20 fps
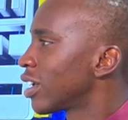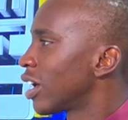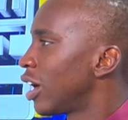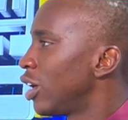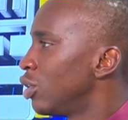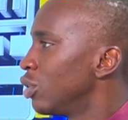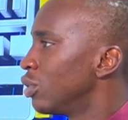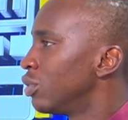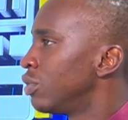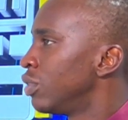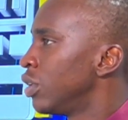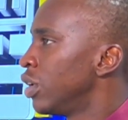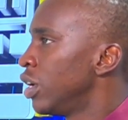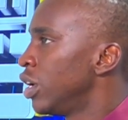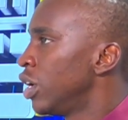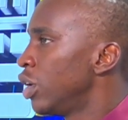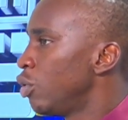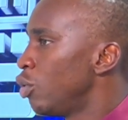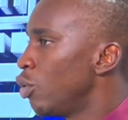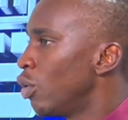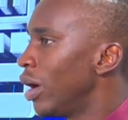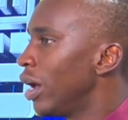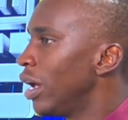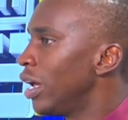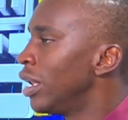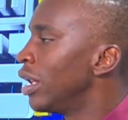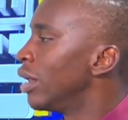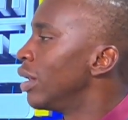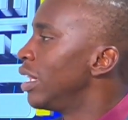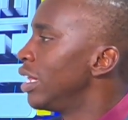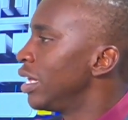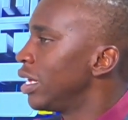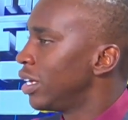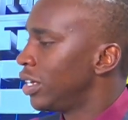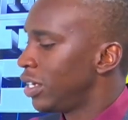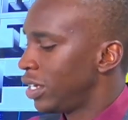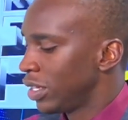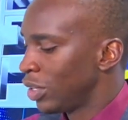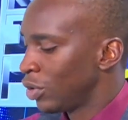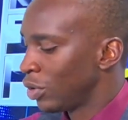kind of, we were in a
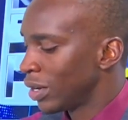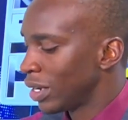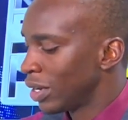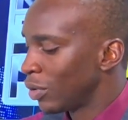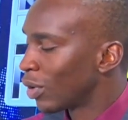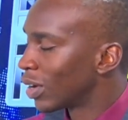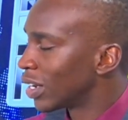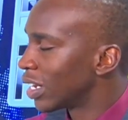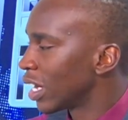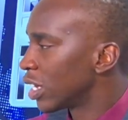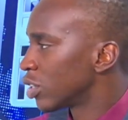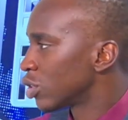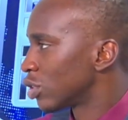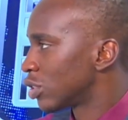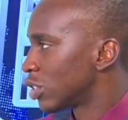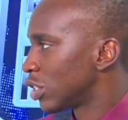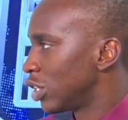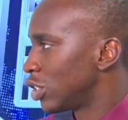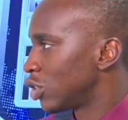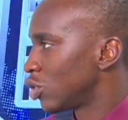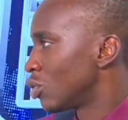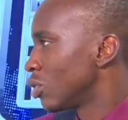league, the World League Association,